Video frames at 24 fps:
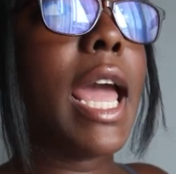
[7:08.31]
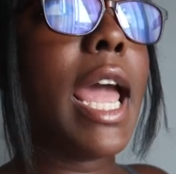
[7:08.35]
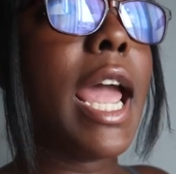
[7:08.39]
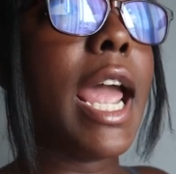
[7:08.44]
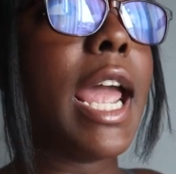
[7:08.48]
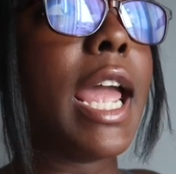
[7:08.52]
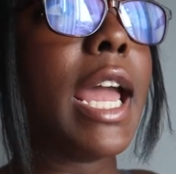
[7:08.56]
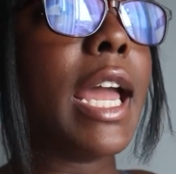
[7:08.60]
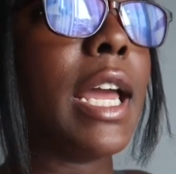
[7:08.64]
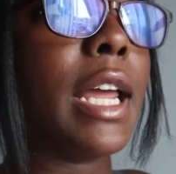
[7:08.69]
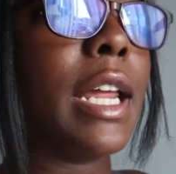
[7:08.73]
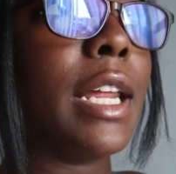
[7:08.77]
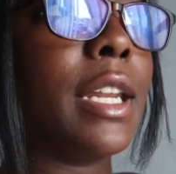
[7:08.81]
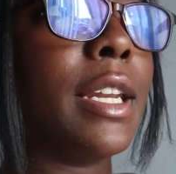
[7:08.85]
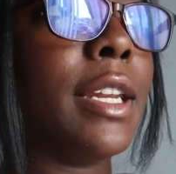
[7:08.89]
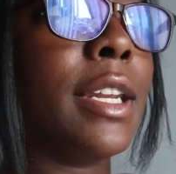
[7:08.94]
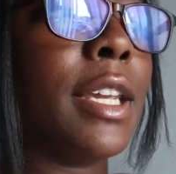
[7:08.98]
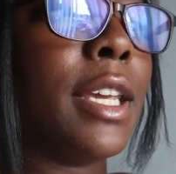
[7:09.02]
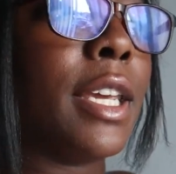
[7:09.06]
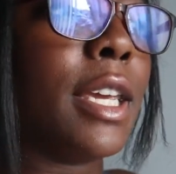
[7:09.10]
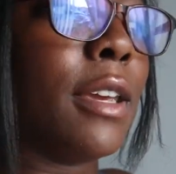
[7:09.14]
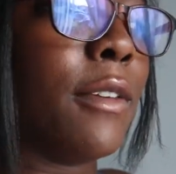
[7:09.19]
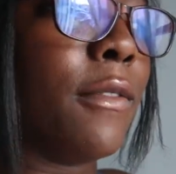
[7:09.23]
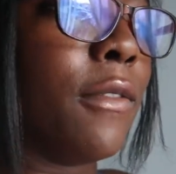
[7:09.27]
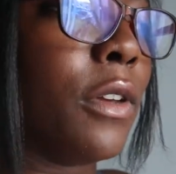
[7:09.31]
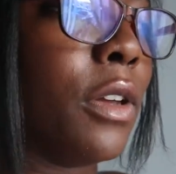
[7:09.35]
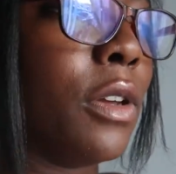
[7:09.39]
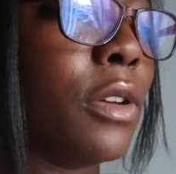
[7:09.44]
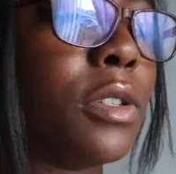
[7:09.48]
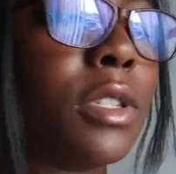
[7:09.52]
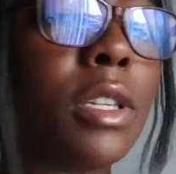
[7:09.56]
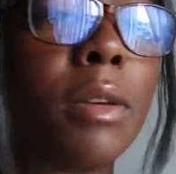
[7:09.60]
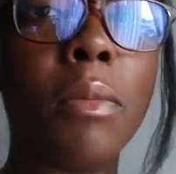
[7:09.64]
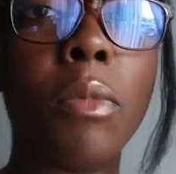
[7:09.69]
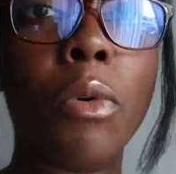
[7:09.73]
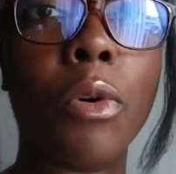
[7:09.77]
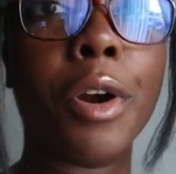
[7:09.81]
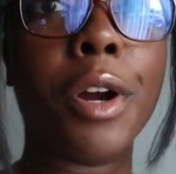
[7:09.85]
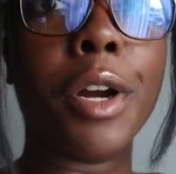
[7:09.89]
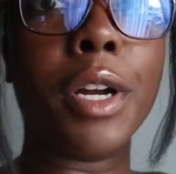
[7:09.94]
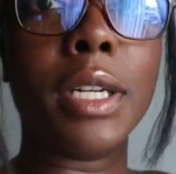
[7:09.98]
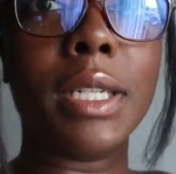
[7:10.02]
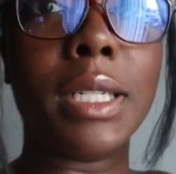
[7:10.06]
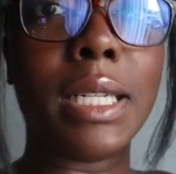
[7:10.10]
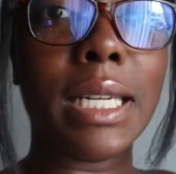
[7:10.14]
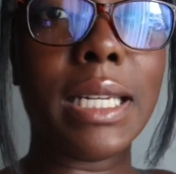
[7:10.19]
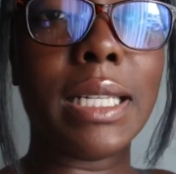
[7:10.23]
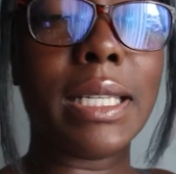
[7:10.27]
and give you some
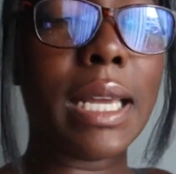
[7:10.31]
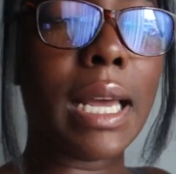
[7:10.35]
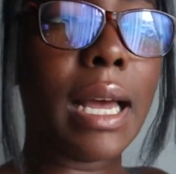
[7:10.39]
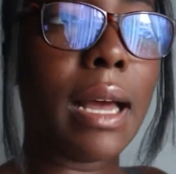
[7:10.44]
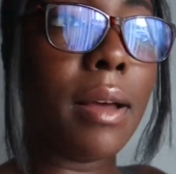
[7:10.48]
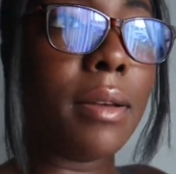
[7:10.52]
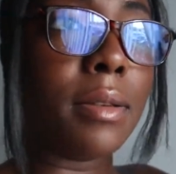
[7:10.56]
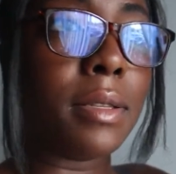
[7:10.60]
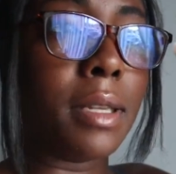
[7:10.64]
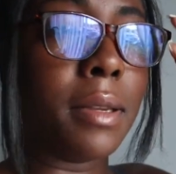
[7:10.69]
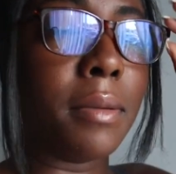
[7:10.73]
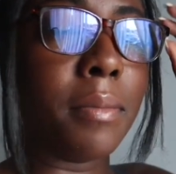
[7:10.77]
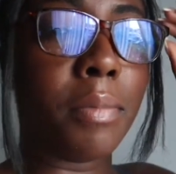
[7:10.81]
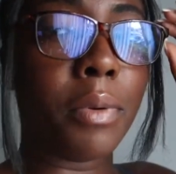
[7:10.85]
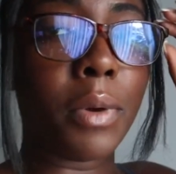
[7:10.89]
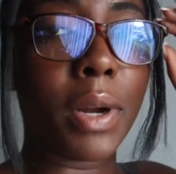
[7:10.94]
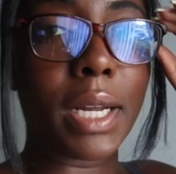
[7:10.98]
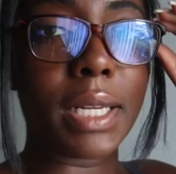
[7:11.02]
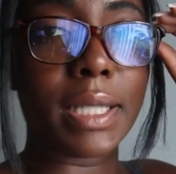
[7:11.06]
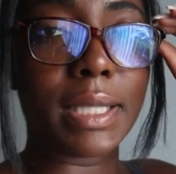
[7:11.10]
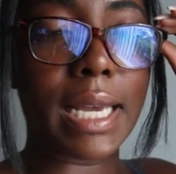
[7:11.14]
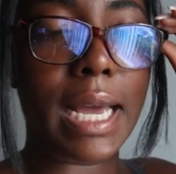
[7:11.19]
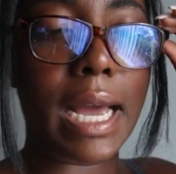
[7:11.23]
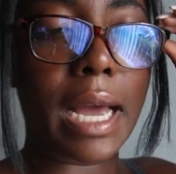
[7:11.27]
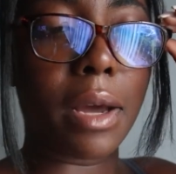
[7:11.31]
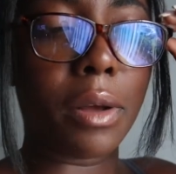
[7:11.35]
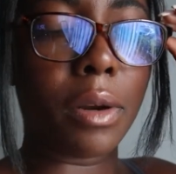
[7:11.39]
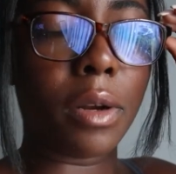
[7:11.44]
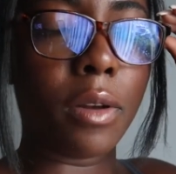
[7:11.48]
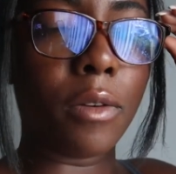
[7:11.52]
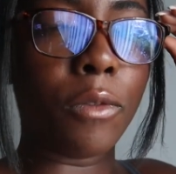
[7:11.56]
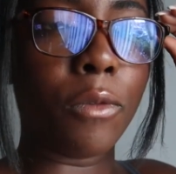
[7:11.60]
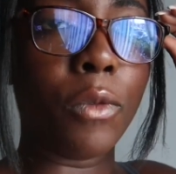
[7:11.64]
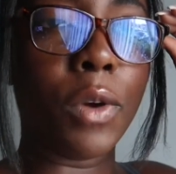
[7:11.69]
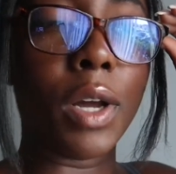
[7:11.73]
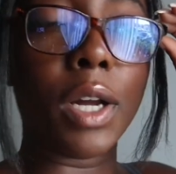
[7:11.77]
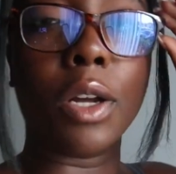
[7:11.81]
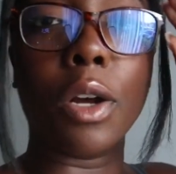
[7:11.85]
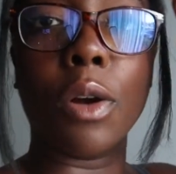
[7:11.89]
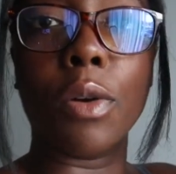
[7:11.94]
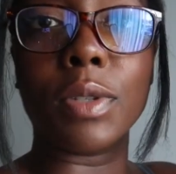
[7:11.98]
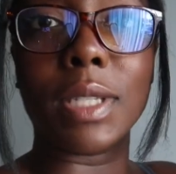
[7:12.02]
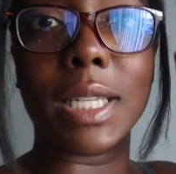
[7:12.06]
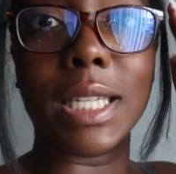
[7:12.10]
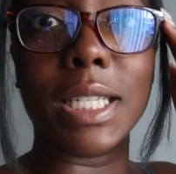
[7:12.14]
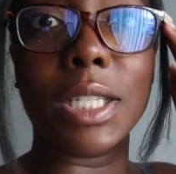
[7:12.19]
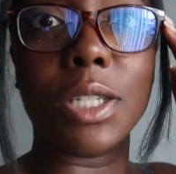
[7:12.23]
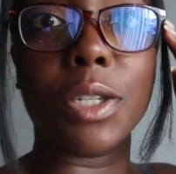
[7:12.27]
more details and breakdown of what
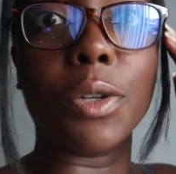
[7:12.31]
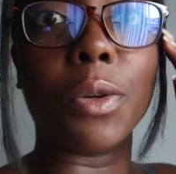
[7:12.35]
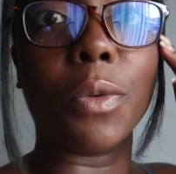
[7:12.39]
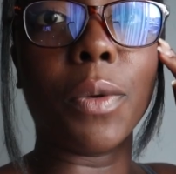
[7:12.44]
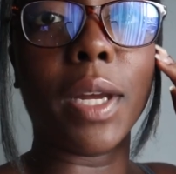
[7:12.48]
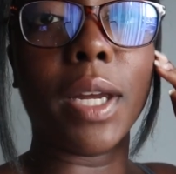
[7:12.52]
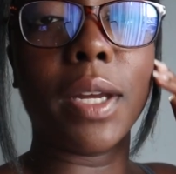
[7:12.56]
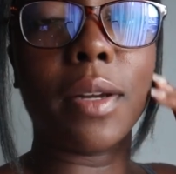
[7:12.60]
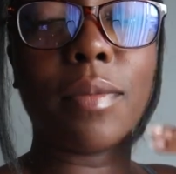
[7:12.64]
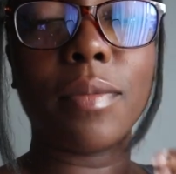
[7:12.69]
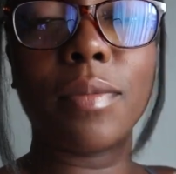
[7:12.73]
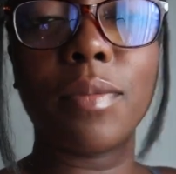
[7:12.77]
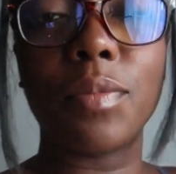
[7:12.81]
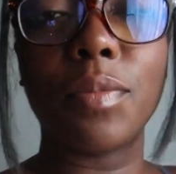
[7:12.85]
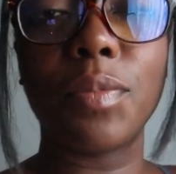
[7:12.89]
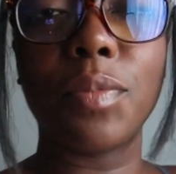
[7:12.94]
goes into it.